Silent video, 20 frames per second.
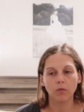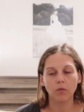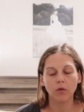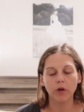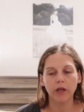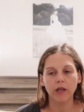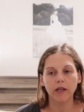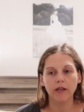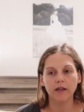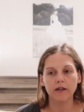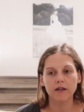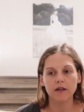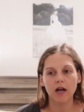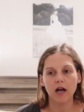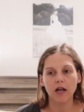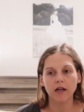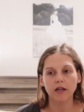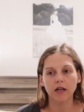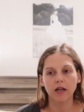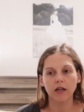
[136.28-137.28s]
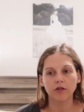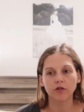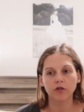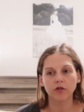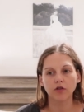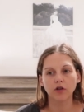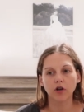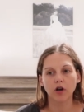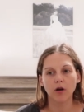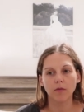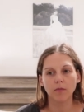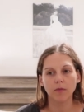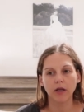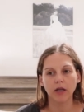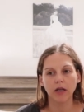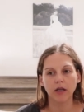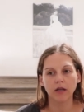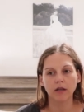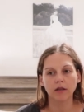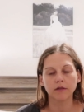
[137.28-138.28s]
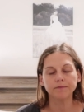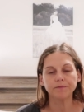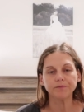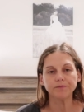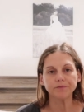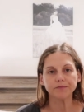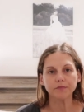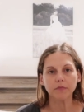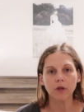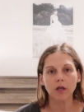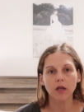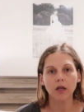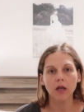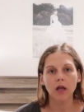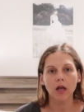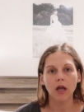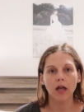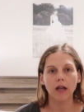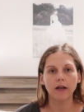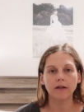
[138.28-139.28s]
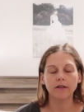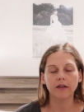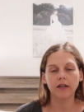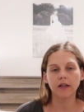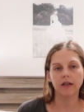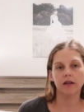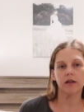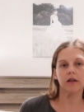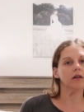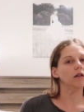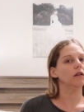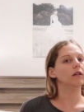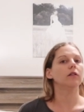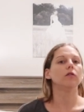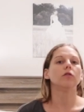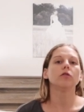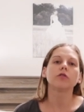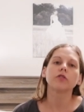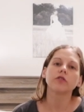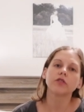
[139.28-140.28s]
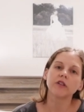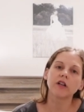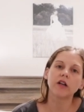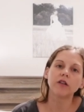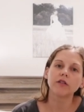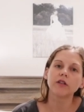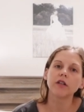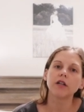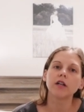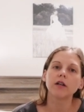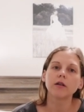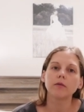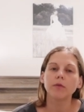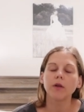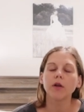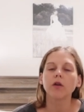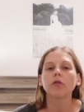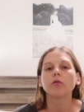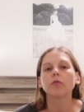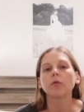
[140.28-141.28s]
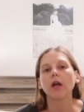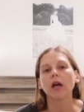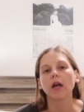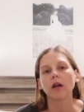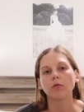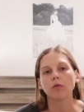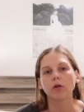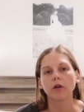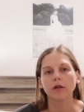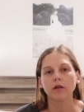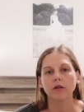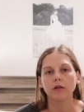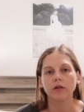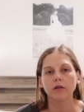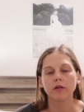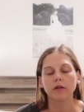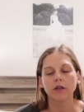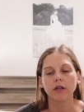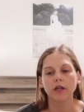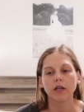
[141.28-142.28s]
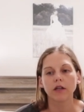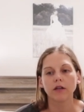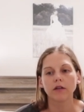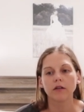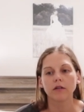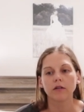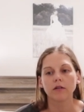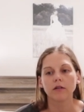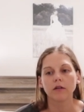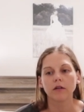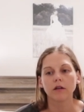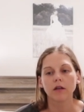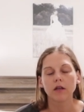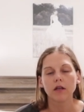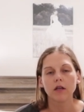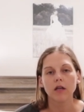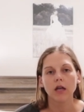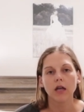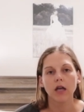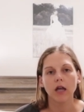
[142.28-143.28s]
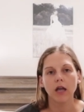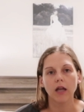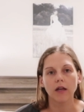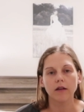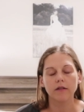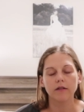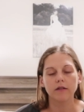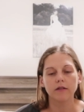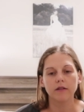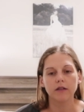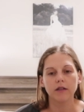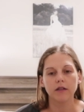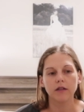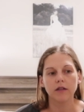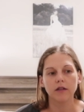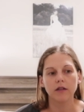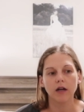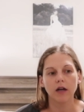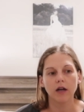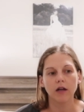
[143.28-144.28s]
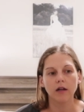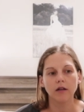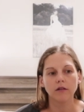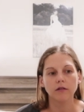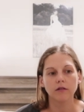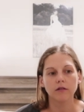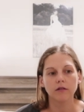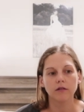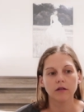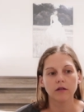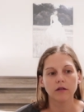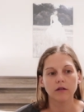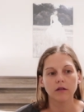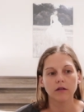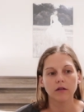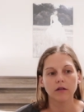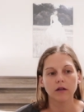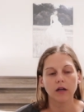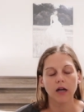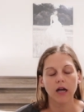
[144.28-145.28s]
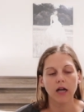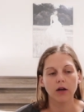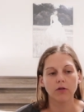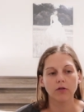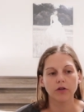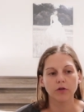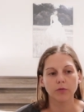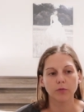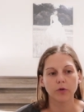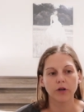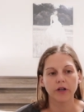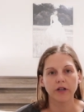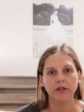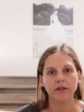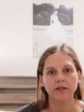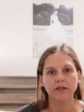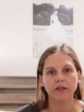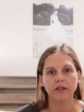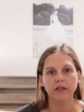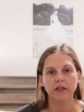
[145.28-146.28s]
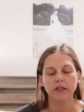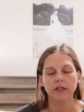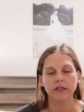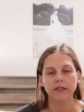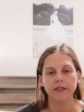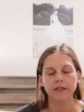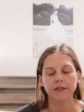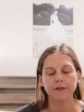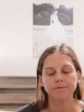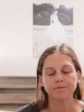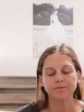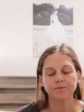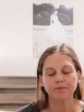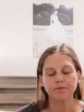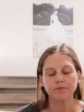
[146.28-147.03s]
we did not had to come in and take an ultrasound there because we had one taken at the high-risk pregnancy clinic